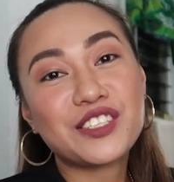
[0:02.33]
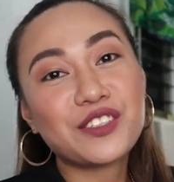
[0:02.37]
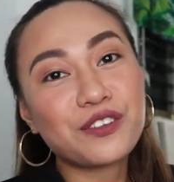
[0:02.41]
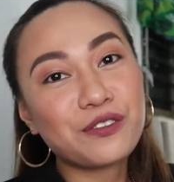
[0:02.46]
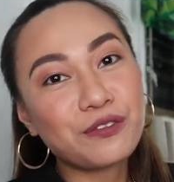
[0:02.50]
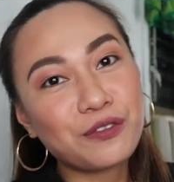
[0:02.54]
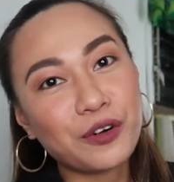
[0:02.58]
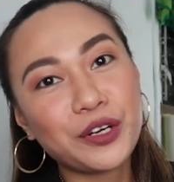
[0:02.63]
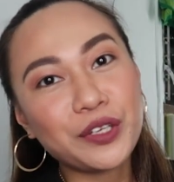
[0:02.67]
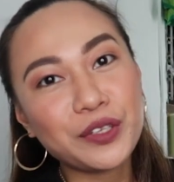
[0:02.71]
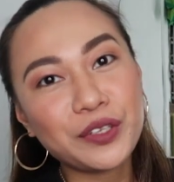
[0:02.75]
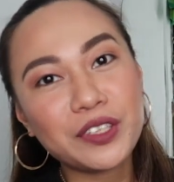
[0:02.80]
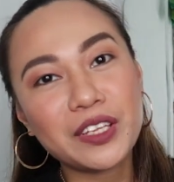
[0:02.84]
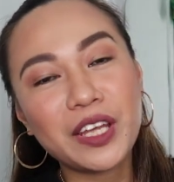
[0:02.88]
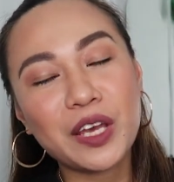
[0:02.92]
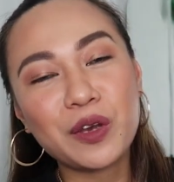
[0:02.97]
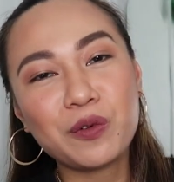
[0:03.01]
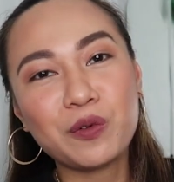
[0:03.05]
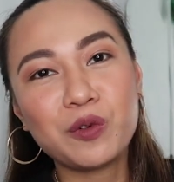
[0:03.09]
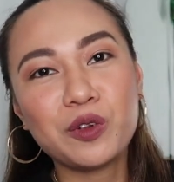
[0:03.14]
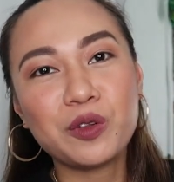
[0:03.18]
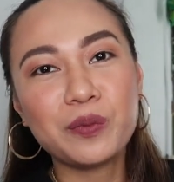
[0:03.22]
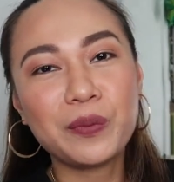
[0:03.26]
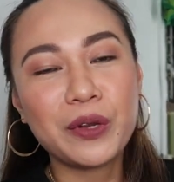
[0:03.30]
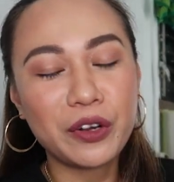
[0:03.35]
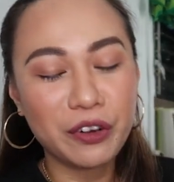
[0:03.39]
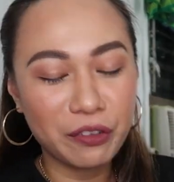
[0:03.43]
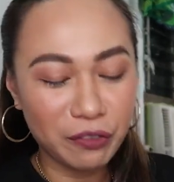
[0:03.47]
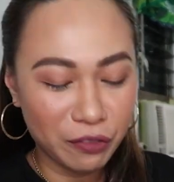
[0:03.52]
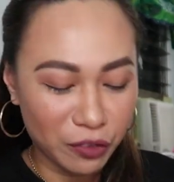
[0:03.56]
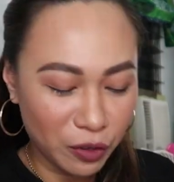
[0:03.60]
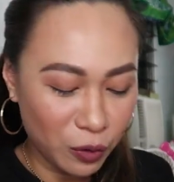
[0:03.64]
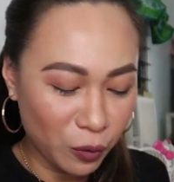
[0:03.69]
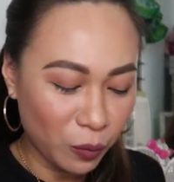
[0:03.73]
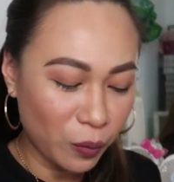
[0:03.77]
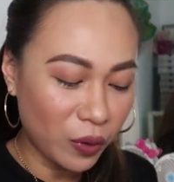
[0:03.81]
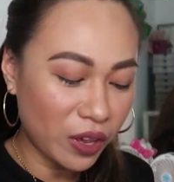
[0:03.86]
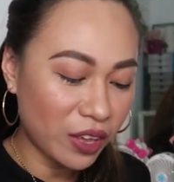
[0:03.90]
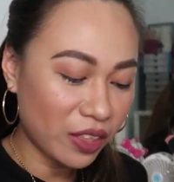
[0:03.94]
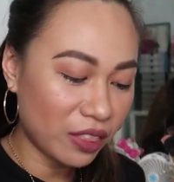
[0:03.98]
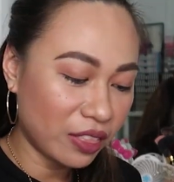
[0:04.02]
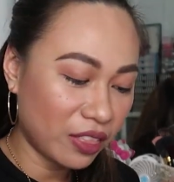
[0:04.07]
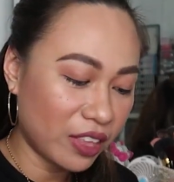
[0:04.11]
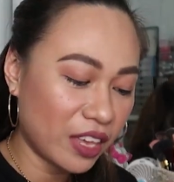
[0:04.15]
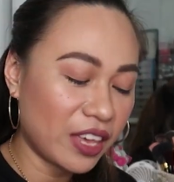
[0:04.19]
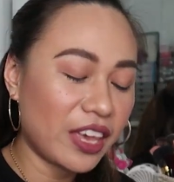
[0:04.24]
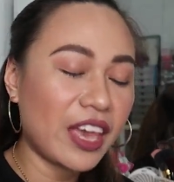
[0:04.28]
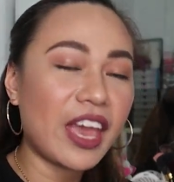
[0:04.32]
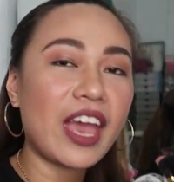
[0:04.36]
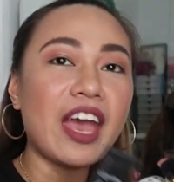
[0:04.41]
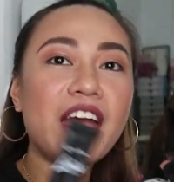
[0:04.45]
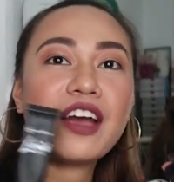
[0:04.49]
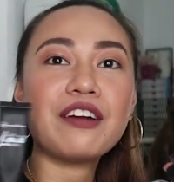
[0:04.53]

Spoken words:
So for today, we'll be reviewing the